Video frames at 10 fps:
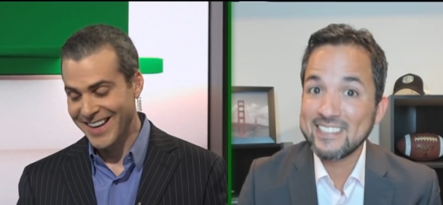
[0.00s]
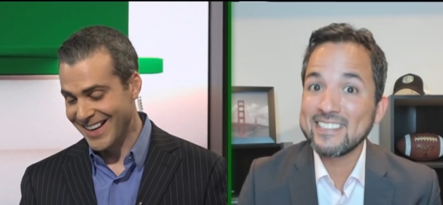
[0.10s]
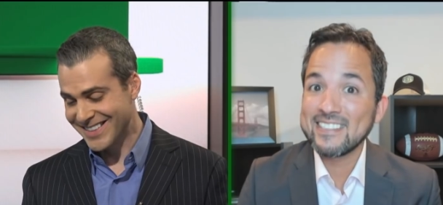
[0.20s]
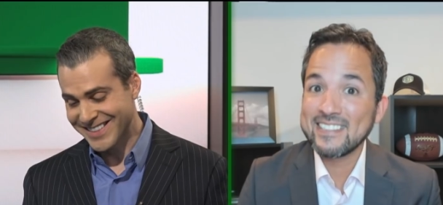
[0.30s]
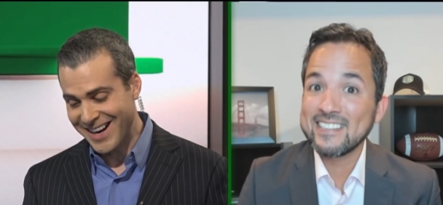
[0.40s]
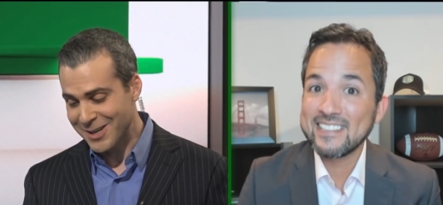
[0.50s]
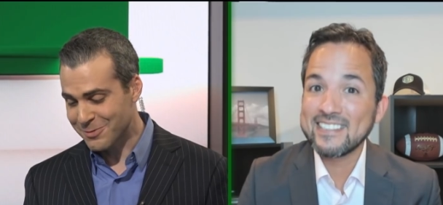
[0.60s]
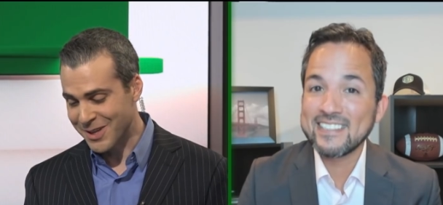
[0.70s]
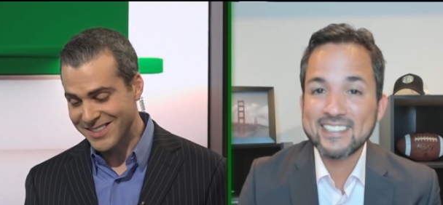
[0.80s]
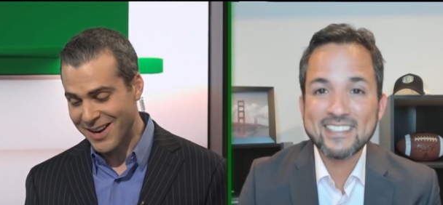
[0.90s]
Speaker 1: It scares
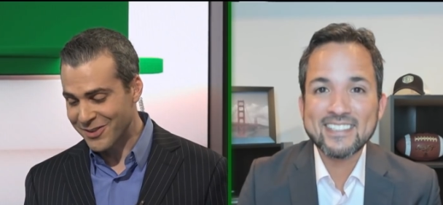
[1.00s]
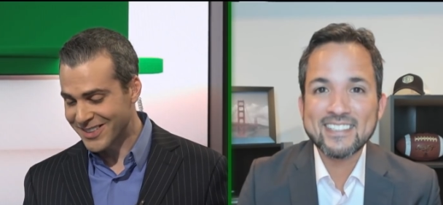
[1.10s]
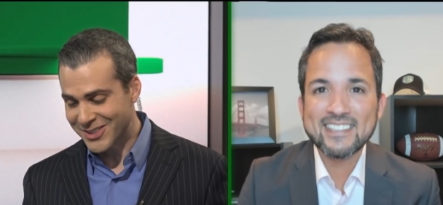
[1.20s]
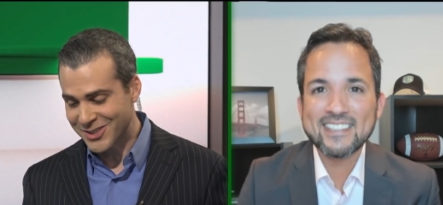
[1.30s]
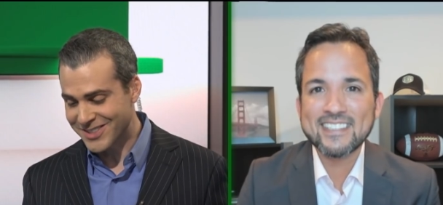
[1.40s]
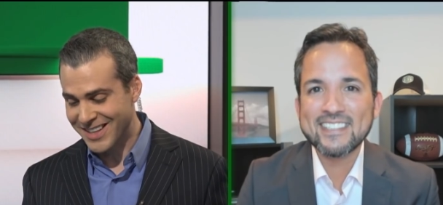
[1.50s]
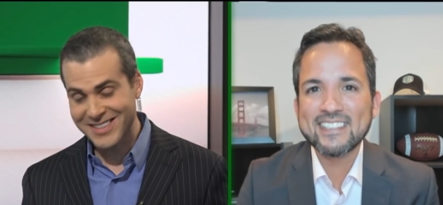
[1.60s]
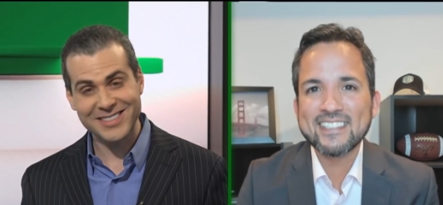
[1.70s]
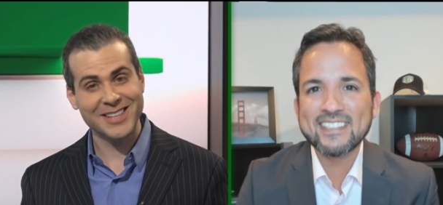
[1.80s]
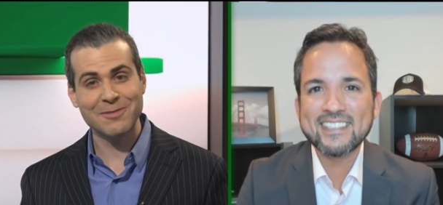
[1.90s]
me because everything just,
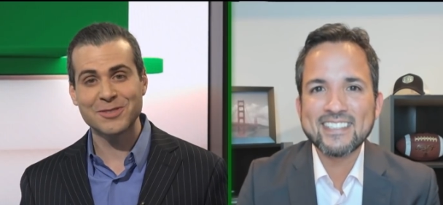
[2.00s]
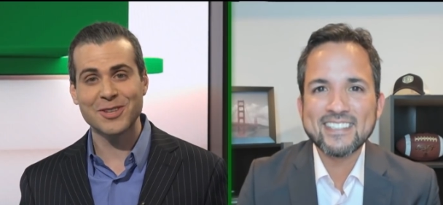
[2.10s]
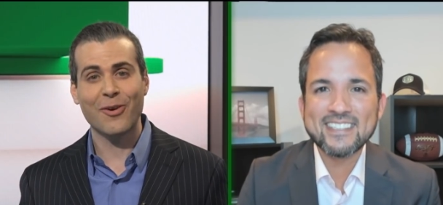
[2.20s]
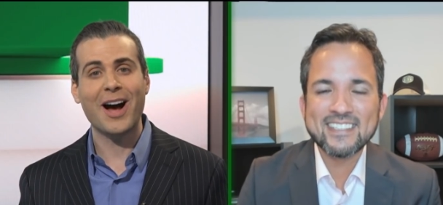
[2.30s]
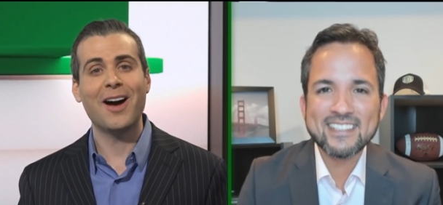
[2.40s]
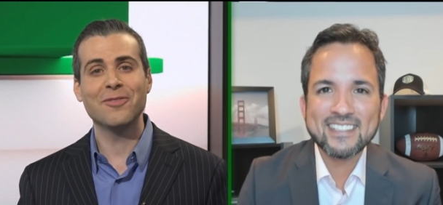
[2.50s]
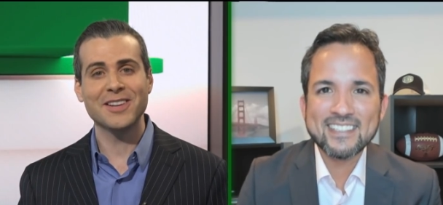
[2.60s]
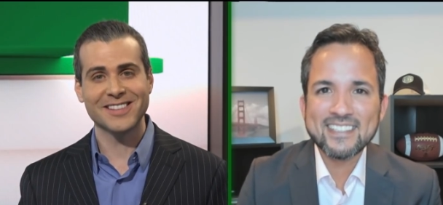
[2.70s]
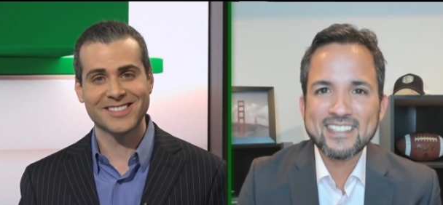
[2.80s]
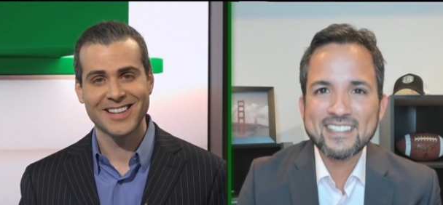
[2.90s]
it seems so
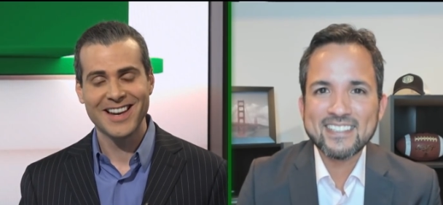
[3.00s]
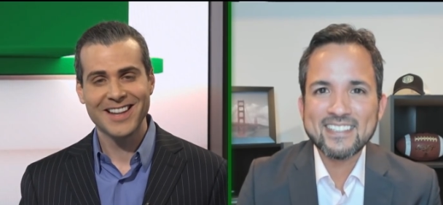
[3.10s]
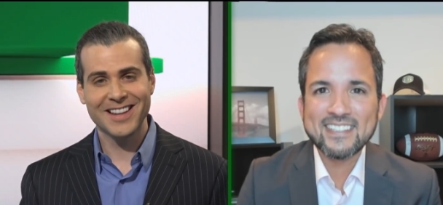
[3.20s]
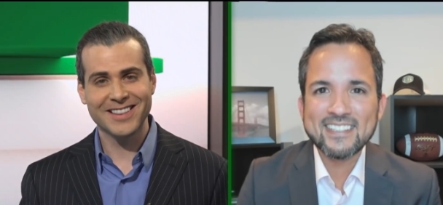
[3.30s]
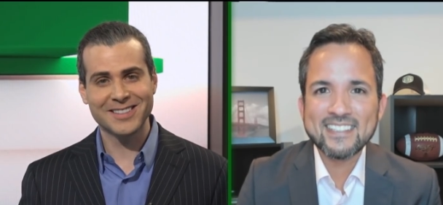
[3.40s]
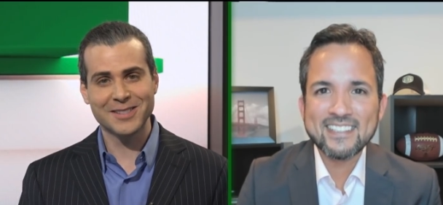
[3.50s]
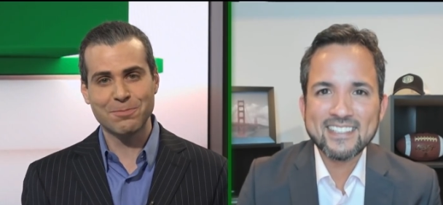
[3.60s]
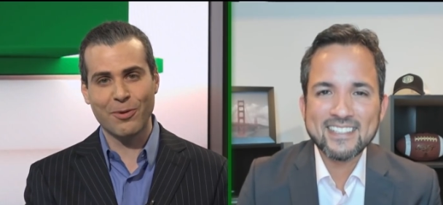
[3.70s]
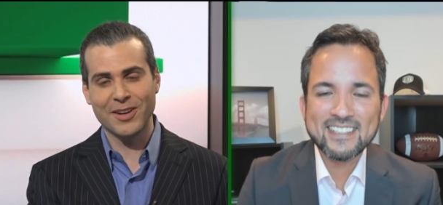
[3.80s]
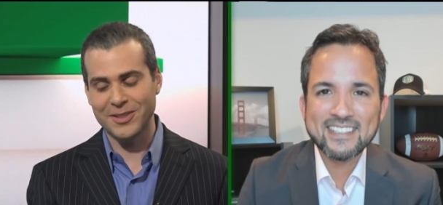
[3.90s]
obvious that this is
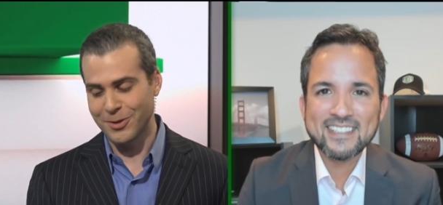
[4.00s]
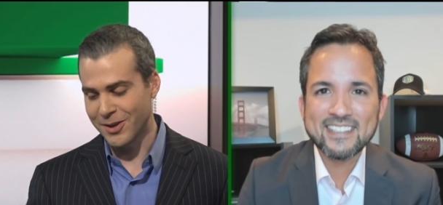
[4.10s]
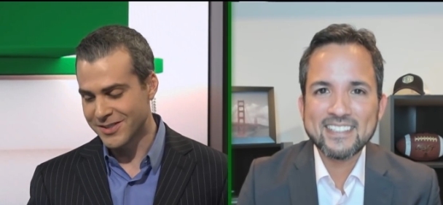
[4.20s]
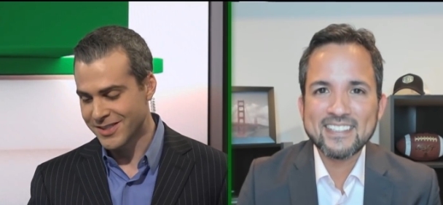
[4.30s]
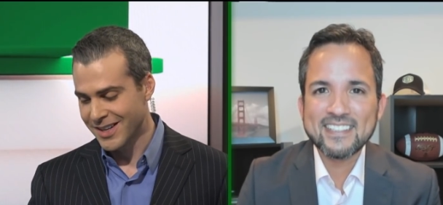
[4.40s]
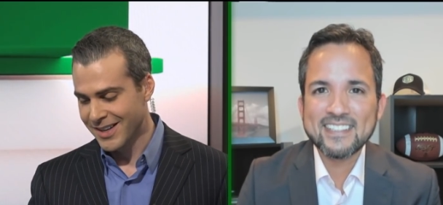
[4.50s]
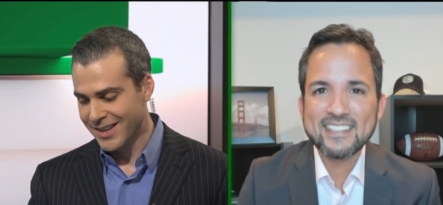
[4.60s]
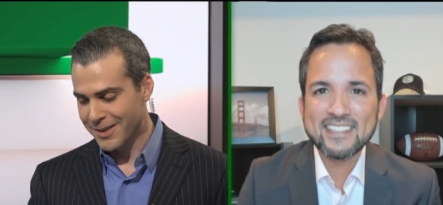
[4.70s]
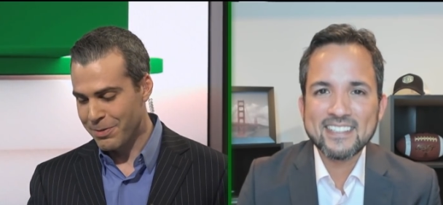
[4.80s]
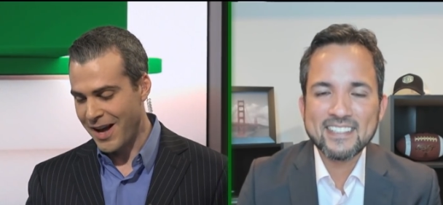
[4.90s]
pointed towards
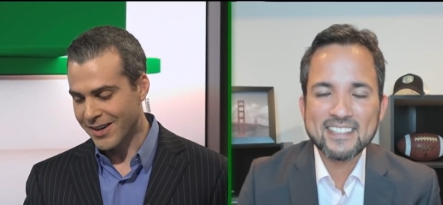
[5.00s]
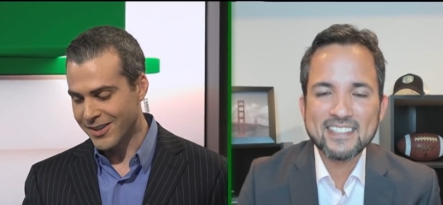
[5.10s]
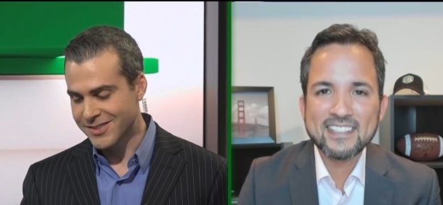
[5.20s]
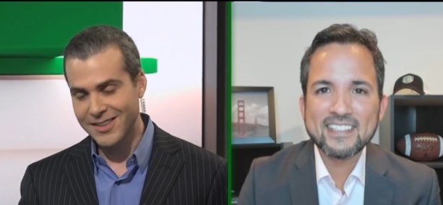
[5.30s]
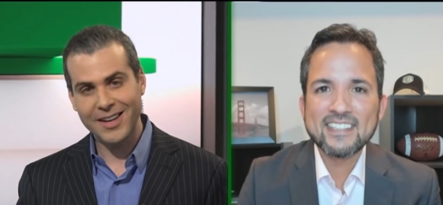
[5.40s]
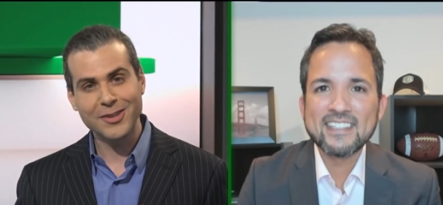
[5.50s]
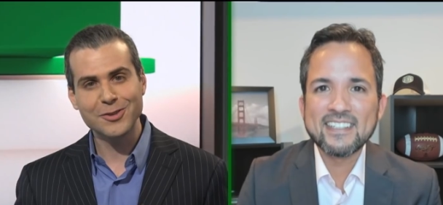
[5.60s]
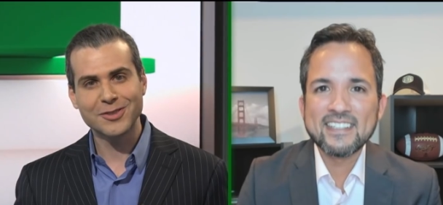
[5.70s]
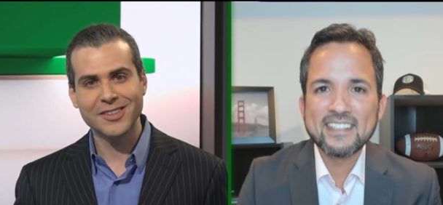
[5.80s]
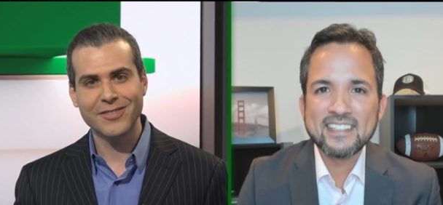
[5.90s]
the Packers, and, and
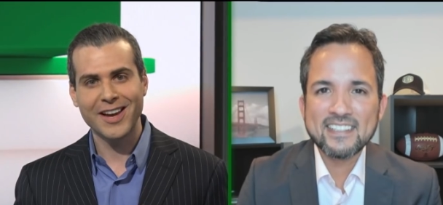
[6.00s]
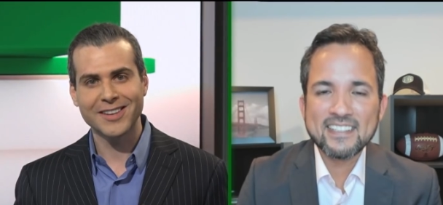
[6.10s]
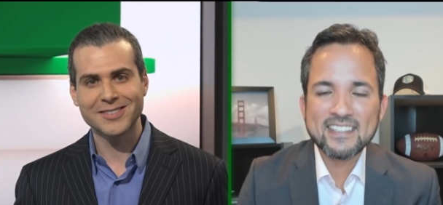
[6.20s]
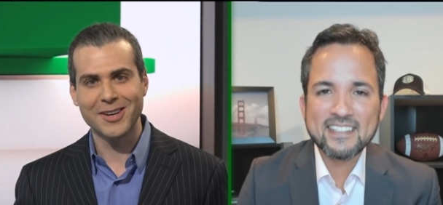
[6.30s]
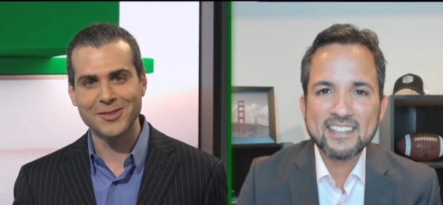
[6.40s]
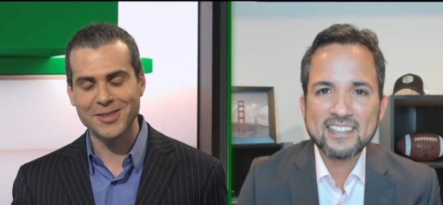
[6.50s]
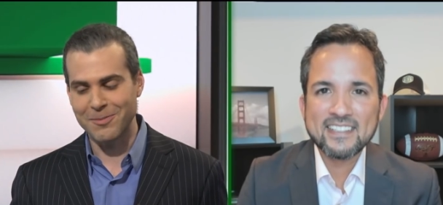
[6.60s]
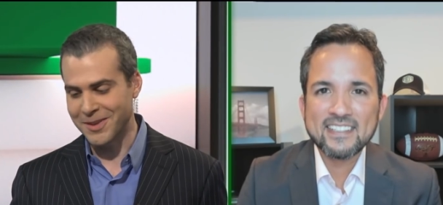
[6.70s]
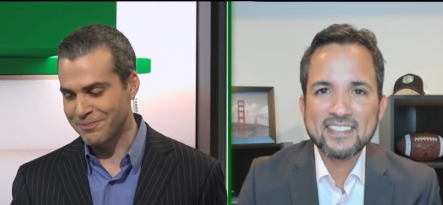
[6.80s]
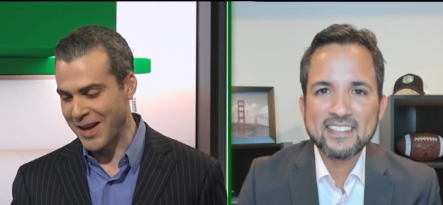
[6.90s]
usually Vegas knows something.